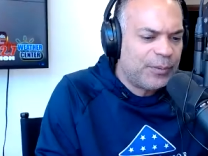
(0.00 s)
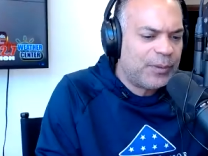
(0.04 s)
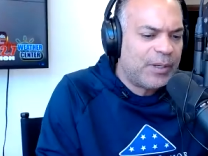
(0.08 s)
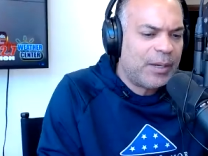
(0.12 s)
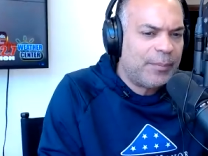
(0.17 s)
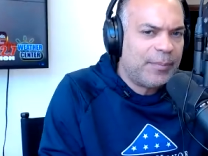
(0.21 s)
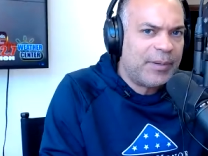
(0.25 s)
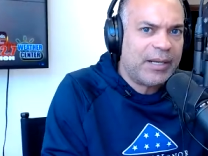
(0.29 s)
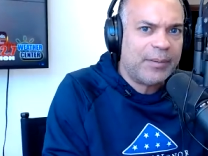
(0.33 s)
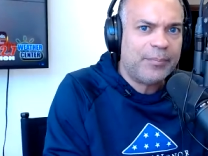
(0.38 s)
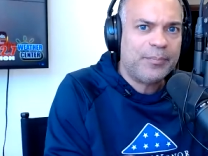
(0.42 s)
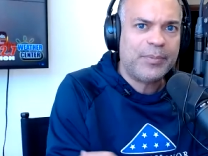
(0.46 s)

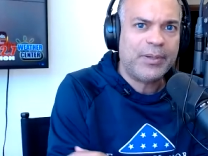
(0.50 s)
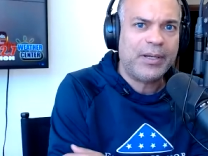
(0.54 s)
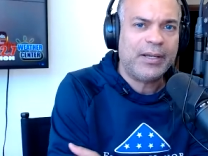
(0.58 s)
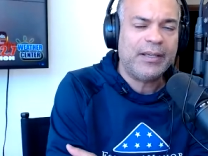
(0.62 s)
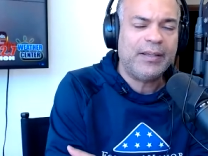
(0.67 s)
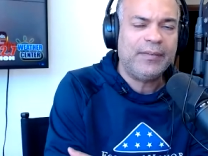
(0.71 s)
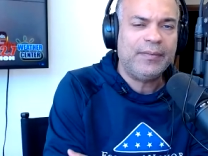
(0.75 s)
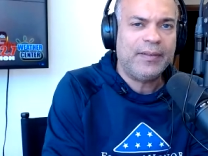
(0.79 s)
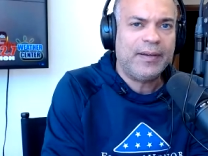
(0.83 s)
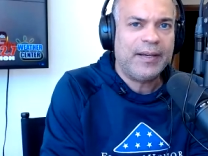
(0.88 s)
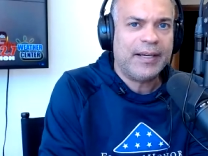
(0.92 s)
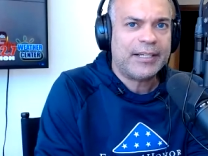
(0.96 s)
coming up
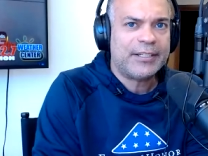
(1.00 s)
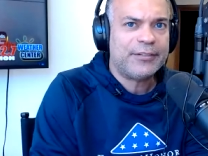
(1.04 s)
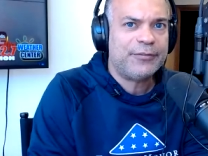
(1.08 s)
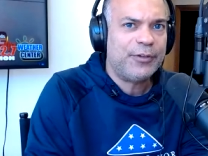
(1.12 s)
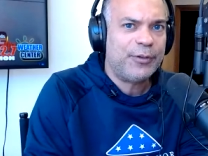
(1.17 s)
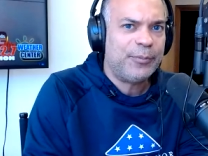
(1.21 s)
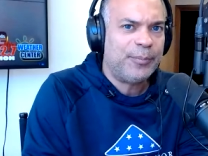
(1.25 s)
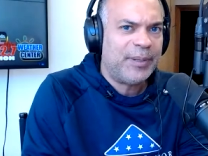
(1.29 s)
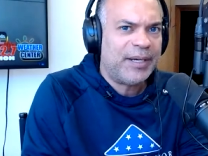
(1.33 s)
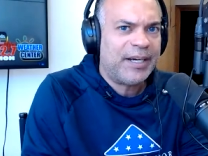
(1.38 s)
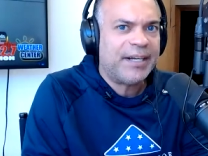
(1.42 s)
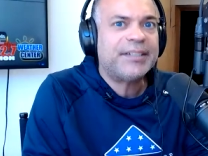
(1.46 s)
in the next
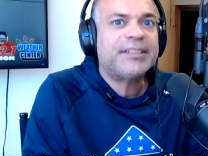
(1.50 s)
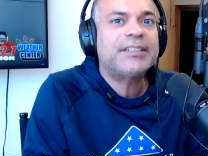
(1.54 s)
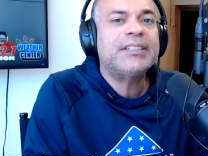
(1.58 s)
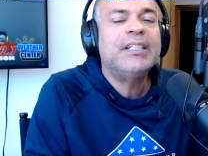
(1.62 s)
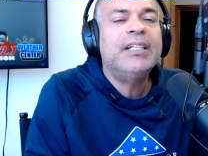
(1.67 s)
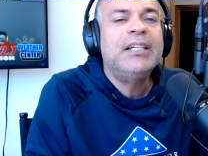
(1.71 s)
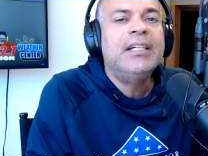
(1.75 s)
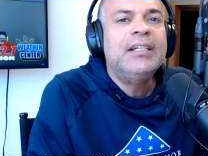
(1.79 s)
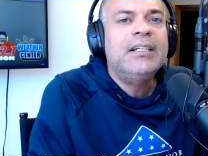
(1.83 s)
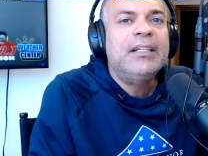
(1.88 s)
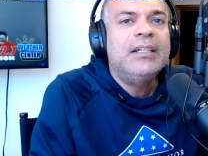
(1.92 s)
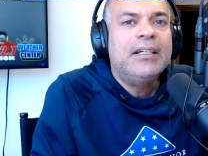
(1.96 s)
few minutes.
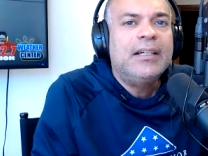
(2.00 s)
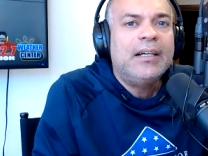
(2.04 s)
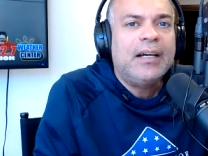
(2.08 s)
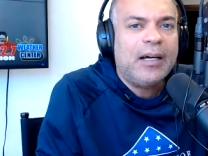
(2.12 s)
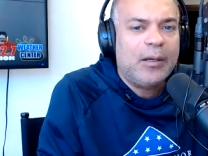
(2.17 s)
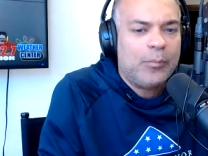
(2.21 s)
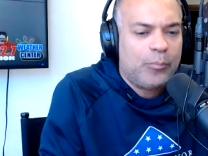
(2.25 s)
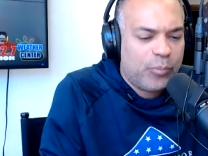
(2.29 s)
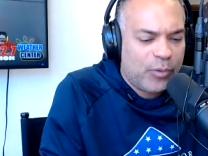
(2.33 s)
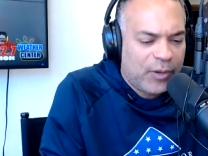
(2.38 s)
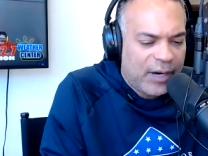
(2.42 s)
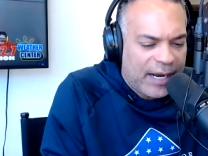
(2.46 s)

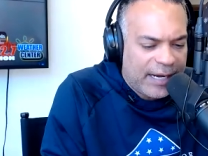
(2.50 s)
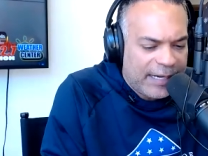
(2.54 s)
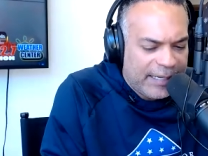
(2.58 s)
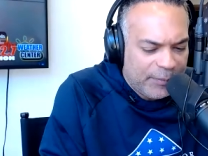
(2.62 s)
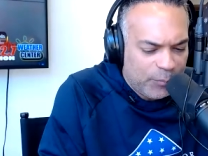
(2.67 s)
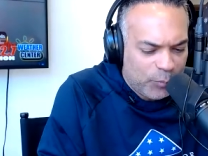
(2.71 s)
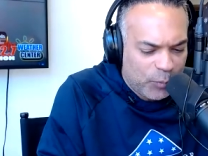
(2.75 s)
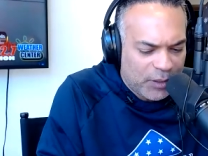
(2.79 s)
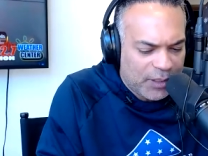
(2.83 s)
Brian,